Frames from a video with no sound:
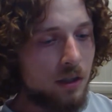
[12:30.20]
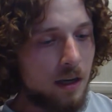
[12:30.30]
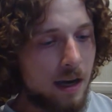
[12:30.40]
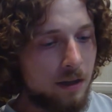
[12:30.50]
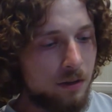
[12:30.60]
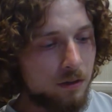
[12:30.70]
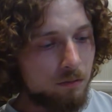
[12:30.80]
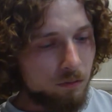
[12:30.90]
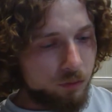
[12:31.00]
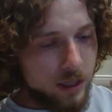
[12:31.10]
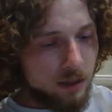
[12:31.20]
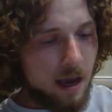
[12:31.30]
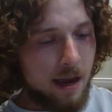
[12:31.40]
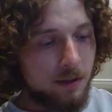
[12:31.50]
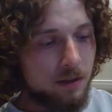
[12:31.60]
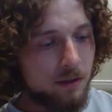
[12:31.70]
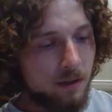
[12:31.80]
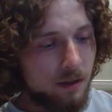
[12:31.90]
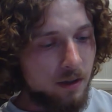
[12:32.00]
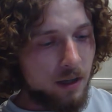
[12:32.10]
I just realized
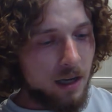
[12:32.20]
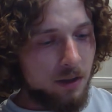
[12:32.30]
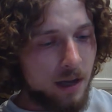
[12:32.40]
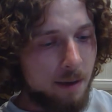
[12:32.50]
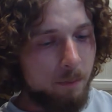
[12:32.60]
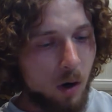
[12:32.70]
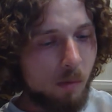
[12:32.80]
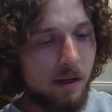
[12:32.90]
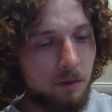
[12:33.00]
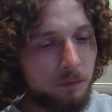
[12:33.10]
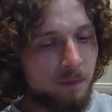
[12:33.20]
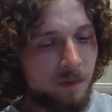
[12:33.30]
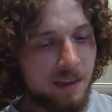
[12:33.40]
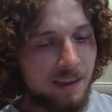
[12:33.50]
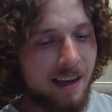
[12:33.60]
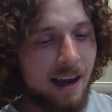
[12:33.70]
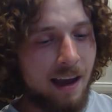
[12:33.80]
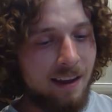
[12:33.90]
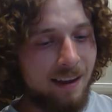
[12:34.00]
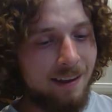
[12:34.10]
in that moment
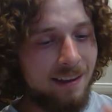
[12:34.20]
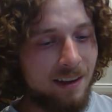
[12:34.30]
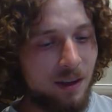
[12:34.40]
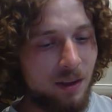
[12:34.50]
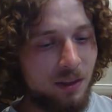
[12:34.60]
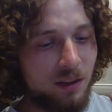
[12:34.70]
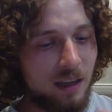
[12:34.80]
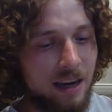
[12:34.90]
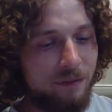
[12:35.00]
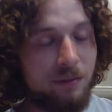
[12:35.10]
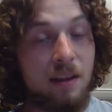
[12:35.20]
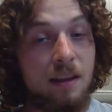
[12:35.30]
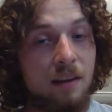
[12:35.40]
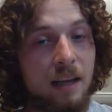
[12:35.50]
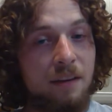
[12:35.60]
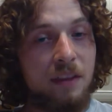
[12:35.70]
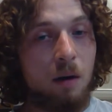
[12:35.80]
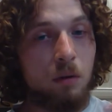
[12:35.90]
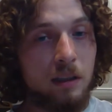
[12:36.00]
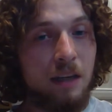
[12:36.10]
that the life
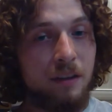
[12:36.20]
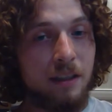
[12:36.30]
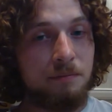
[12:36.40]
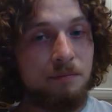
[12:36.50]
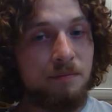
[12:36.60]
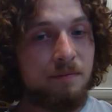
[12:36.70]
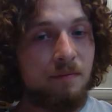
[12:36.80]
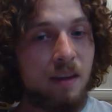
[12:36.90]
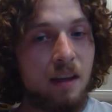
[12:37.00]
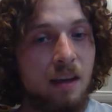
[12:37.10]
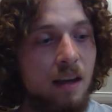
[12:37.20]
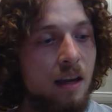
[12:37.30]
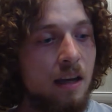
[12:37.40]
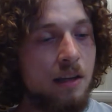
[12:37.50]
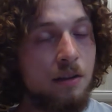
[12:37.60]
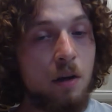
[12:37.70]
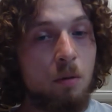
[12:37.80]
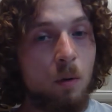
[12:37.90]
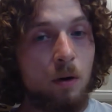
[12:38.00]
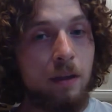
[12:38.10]
that we're living is
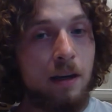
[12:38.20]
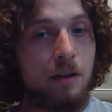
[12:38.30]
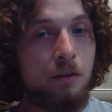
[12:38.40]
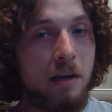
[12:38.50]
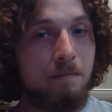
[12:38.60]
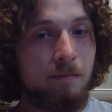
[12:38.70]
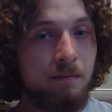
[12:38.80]
no more than a dream.